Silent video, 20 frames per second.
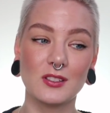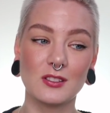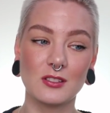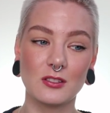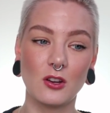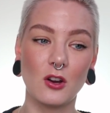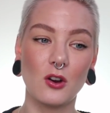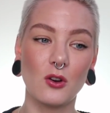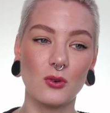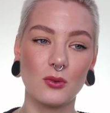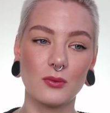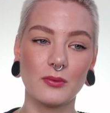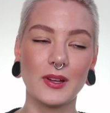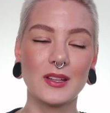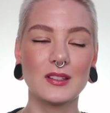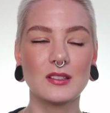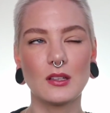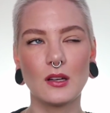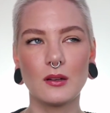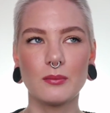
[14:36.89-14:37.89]
So
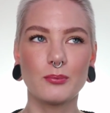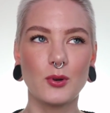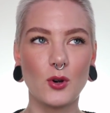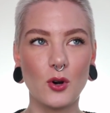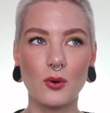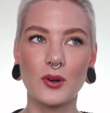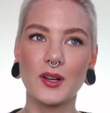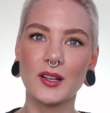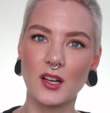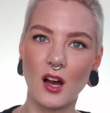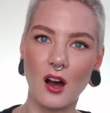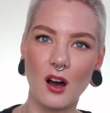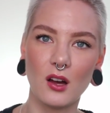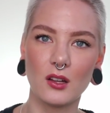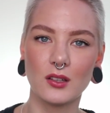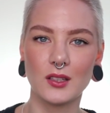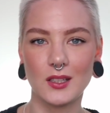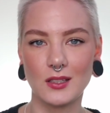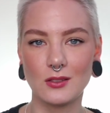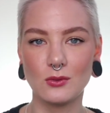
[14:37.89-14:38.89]
it's a pro and a
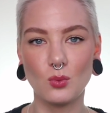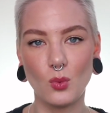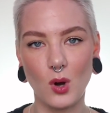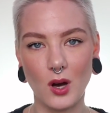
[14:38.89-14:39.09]
con in